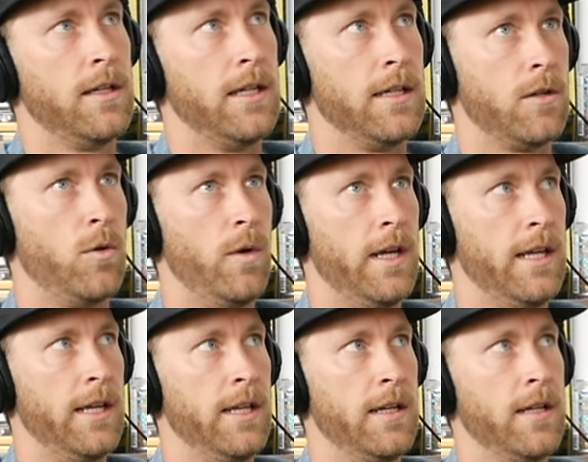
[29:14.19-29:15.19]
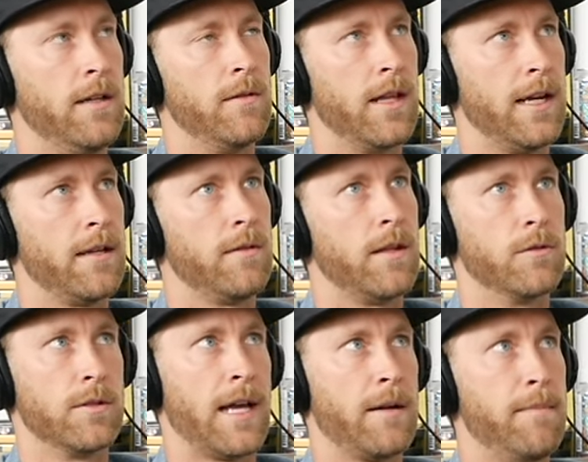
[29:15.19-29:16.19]
and Quinn, and like there
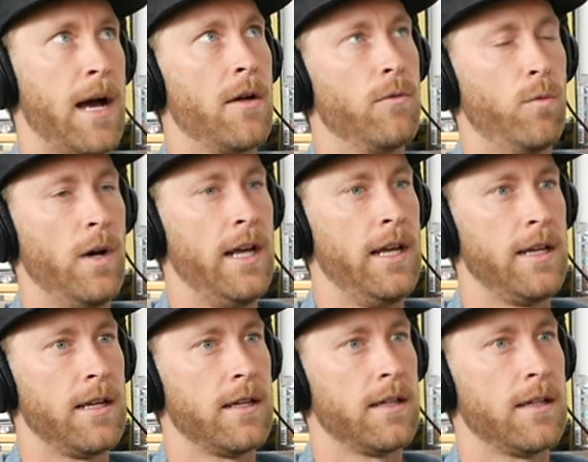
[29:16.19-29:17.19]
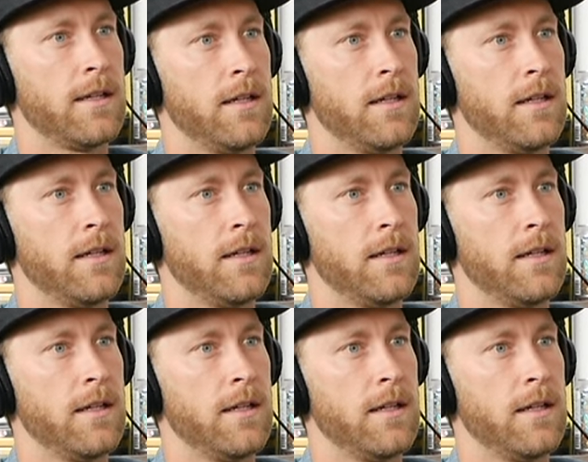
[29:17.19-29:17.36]
was like Mountain Wake,